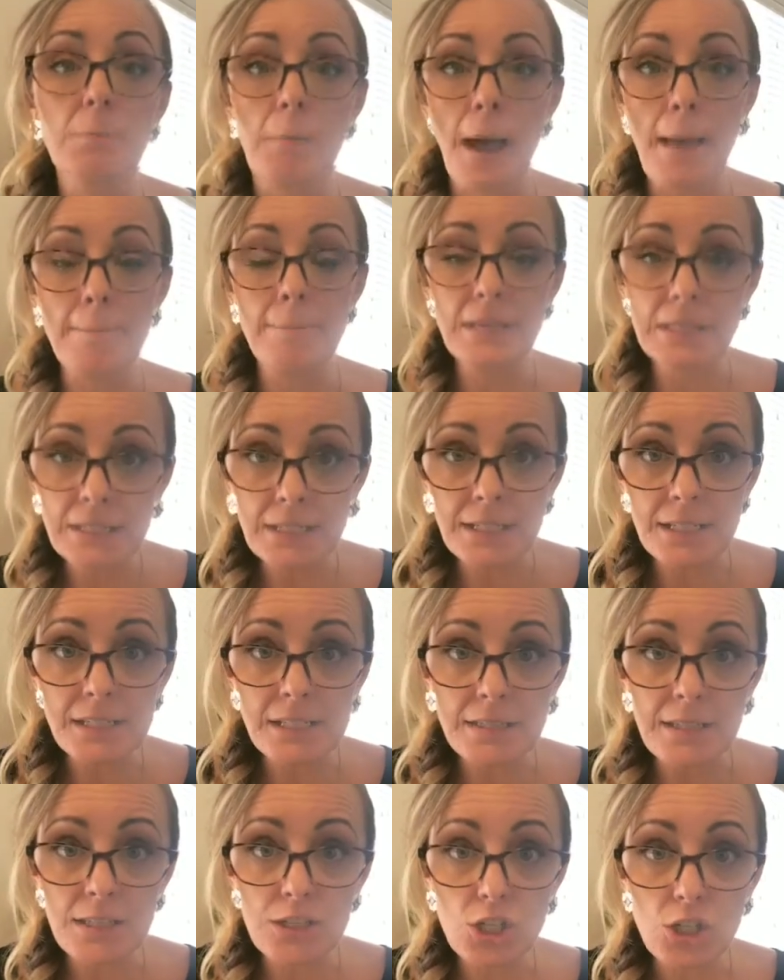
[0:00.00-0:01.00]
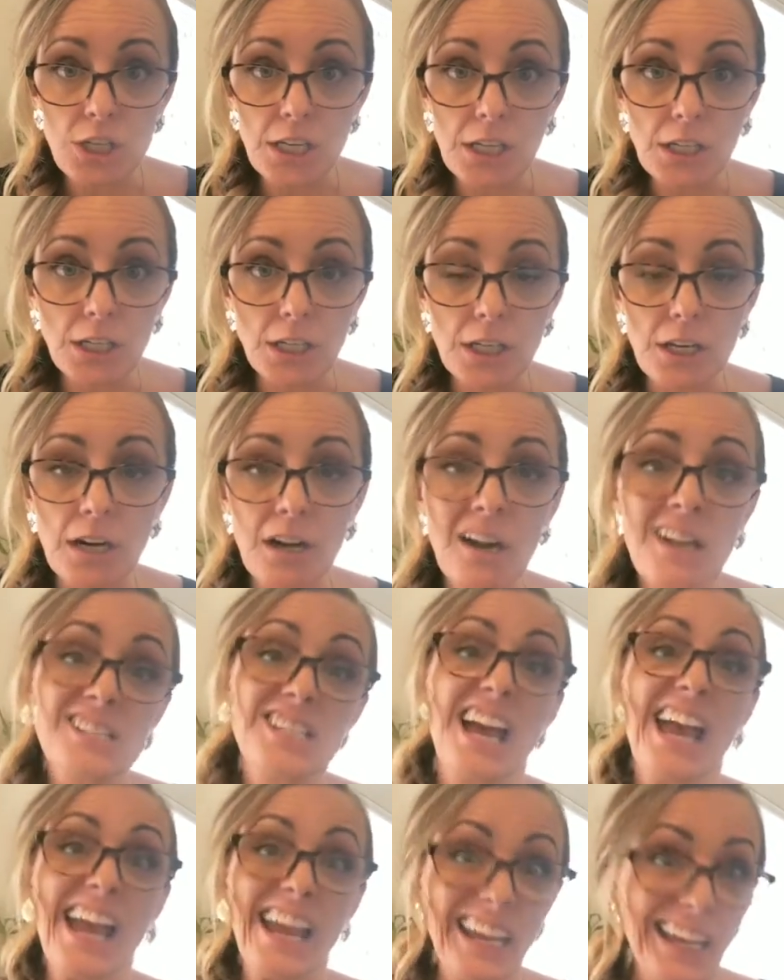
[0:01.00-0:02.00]
my business this year because
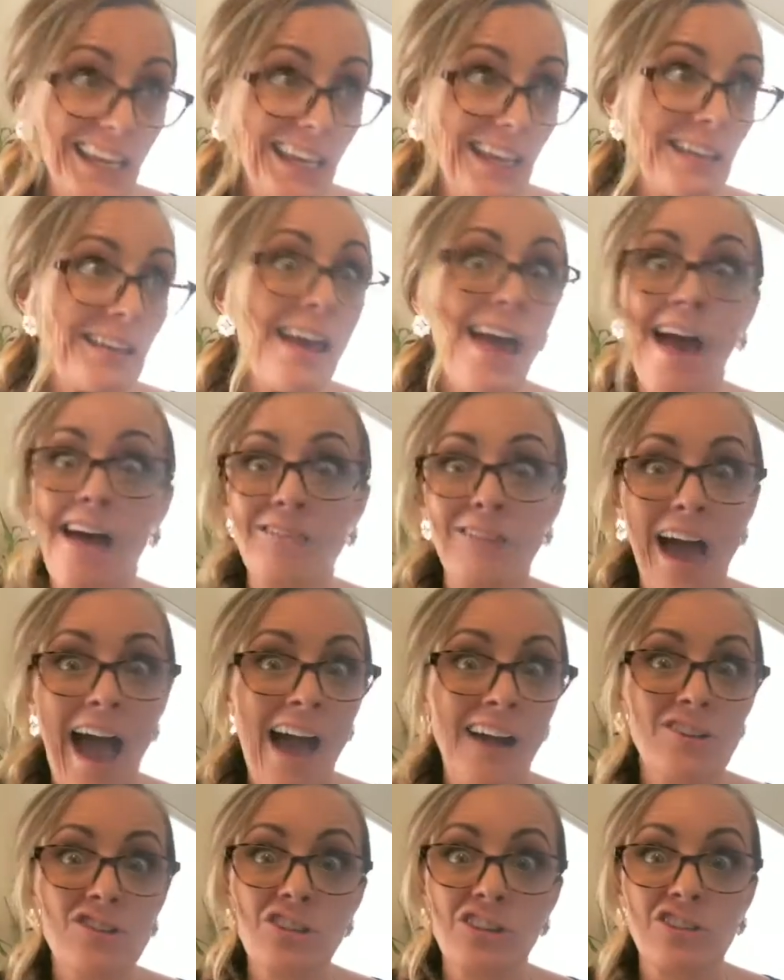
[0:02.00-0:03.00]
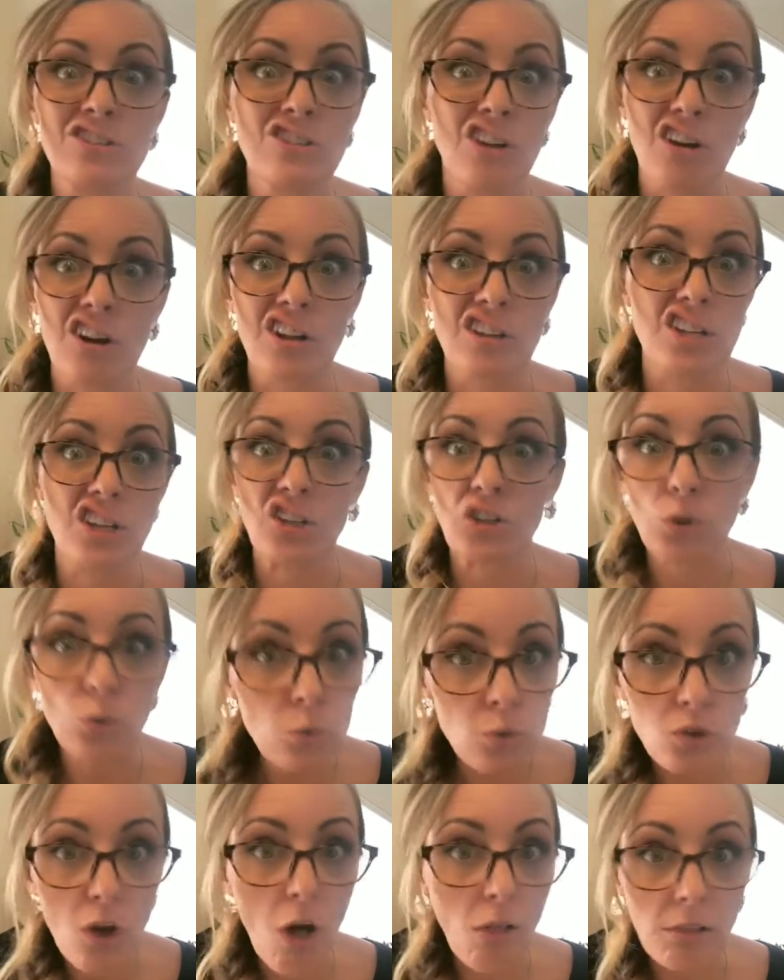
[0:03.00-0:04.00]
I, again, have actually started to
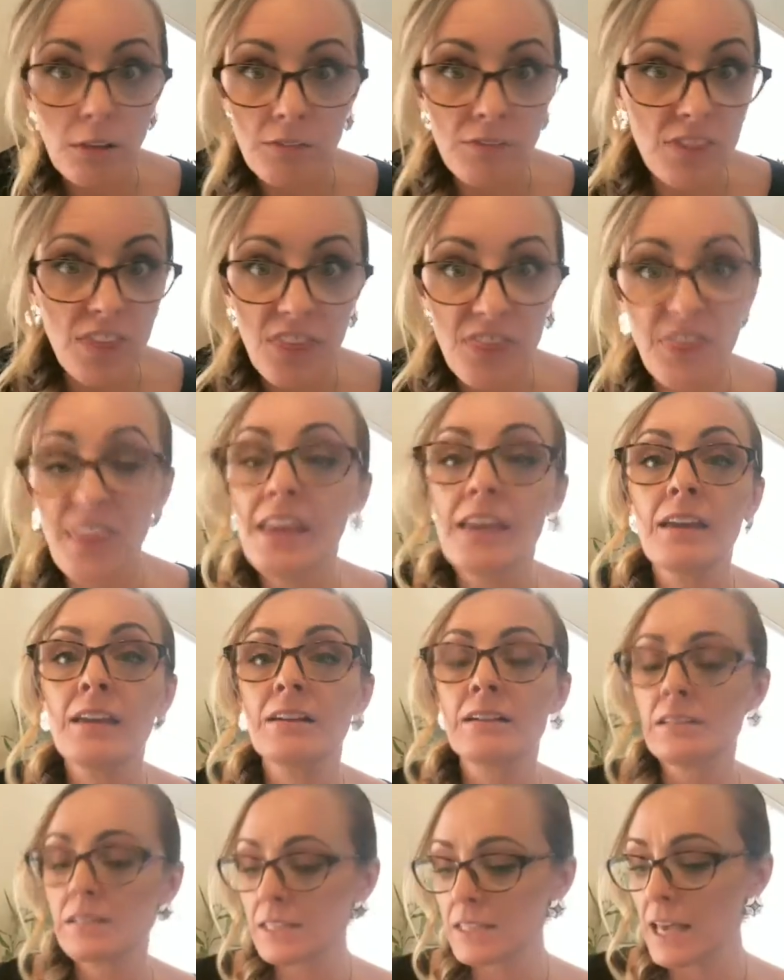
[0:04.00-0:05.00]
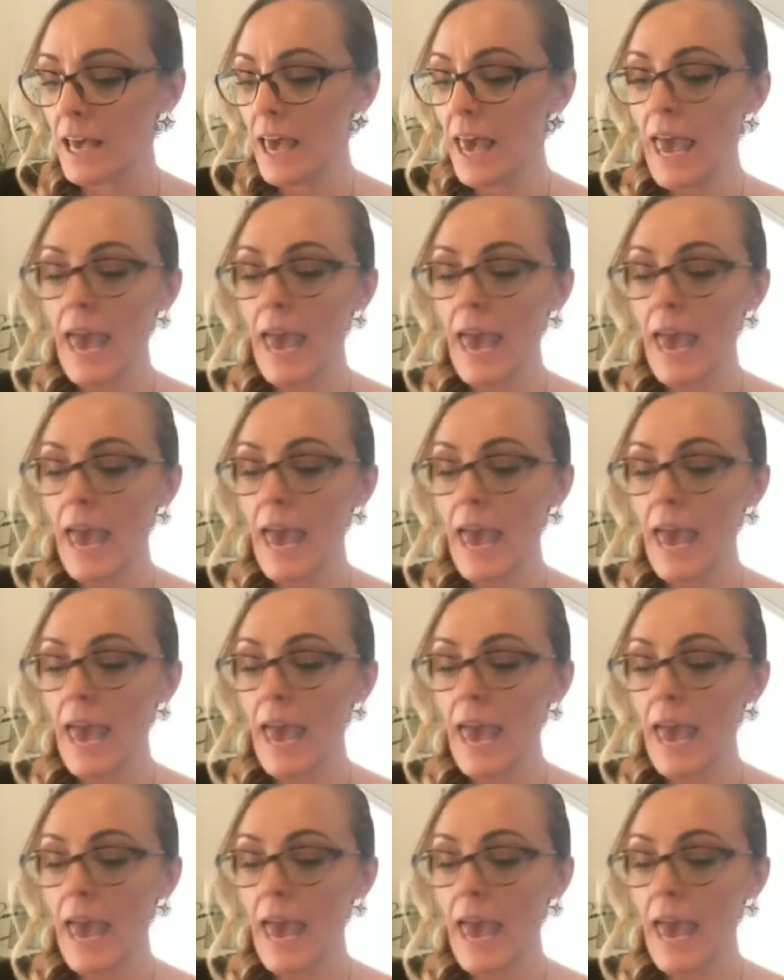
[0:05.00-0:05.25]
use all of the things,